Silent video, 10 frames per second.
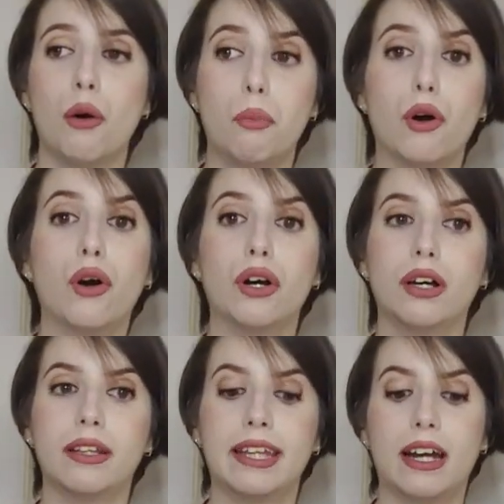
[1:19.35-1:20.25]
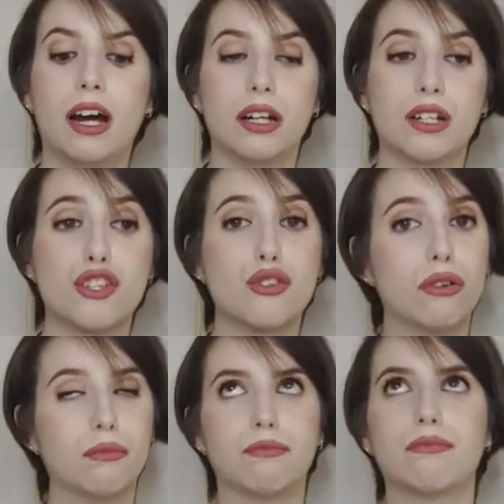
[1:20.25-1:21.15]
but they are
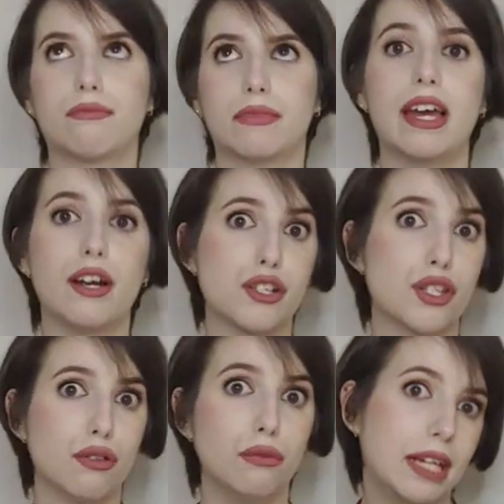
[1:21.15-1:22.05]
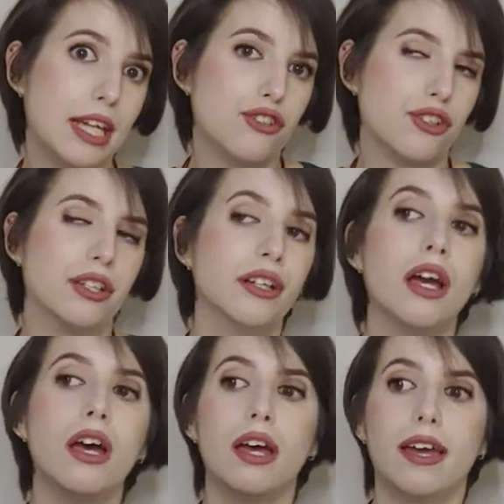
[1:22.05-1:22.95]
so major
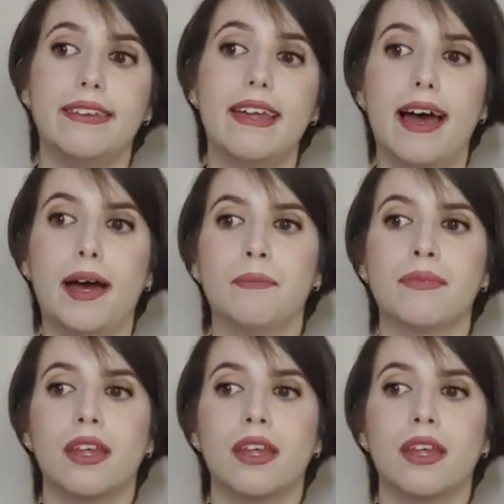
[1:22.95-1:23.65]
that